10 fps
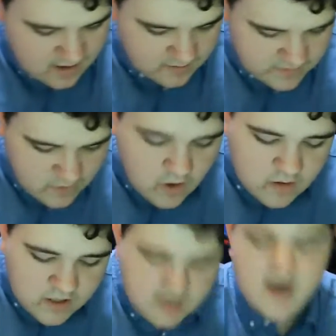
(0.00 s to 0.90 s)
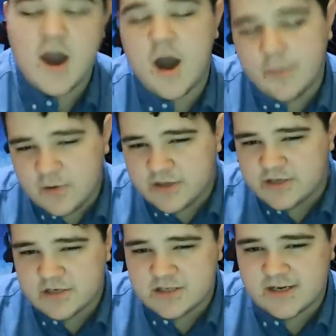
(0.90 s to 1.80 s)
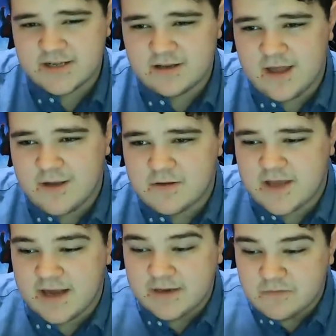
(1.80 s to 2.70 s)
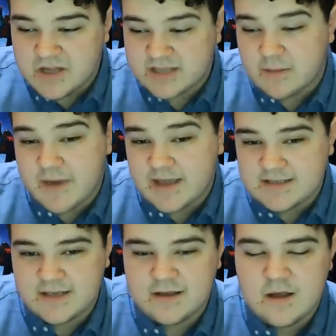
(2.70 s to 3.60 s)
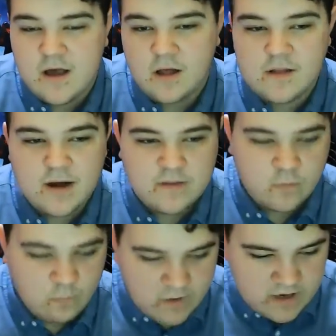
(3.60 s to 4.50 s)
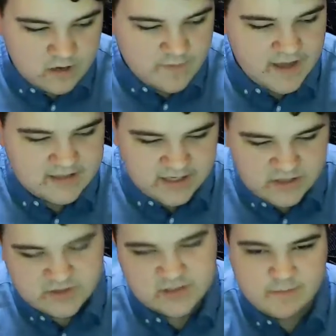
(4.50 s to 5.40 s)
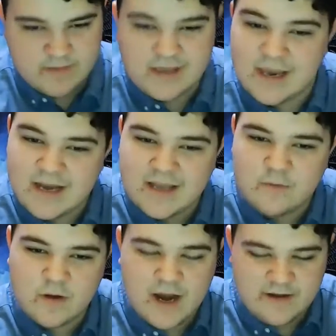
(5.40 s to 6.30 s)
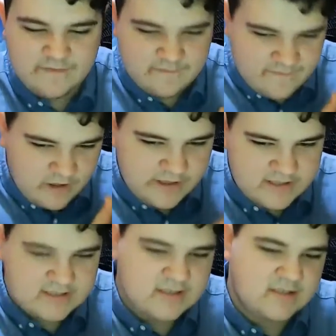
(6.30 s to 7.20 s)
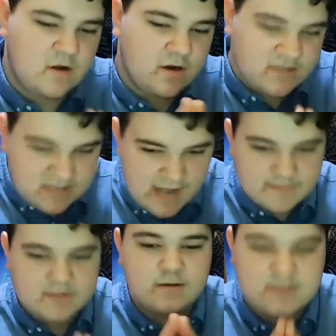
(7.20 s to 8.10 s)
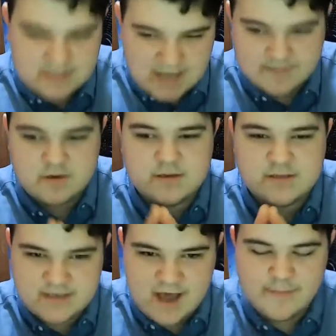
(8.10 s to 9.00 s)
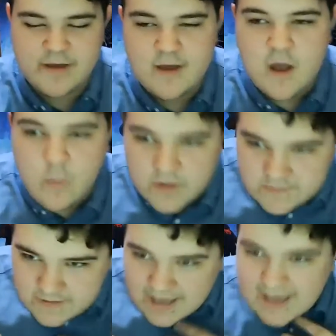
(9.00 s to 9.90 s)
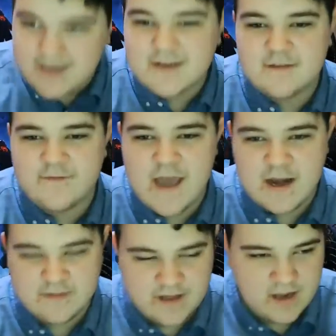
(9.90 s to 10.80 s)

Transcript: There are a couple issues that I didn't like with it. I didn't really like the pacing. A lot of the weird pacing issues in the beginning kind of felt like start and stop, start and stop, start and stop. Once we get into the fact that,